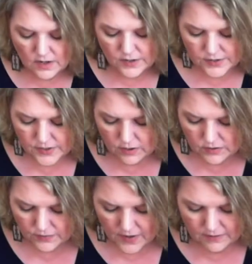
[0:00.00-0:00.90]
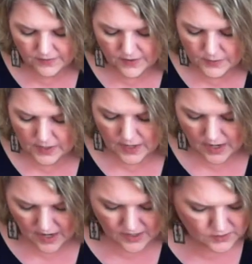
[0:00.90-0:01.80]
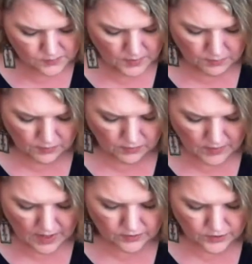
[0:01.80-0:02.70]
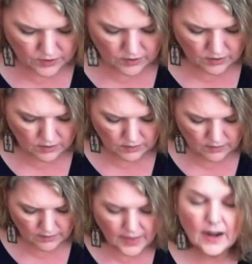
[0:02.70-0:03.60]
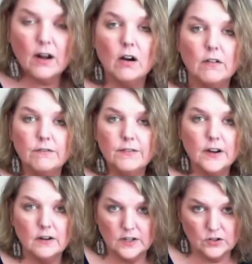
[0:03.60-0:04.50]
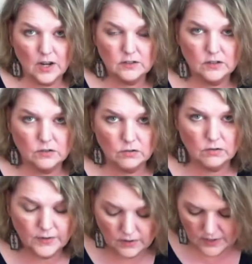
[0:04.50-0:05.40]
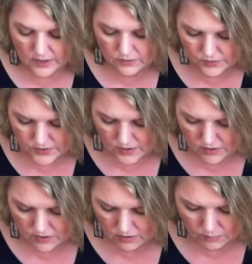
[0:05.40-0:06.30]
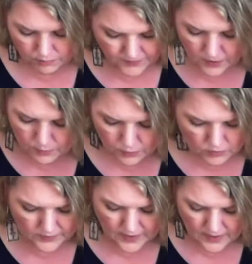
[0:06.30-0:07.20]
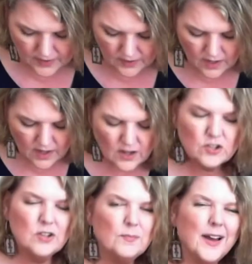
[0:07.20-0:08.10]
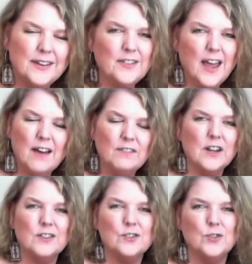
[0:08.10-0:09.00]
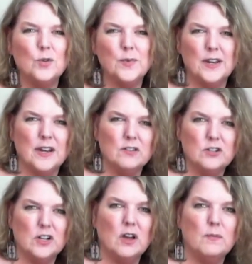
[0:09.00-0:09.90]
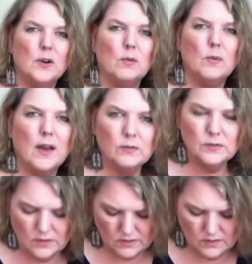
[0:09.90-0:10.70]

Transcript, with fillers: So divine feminine has people around her that are very attracted to her, very interested in her, very pulled in. She might even have another soulmate energy coming around.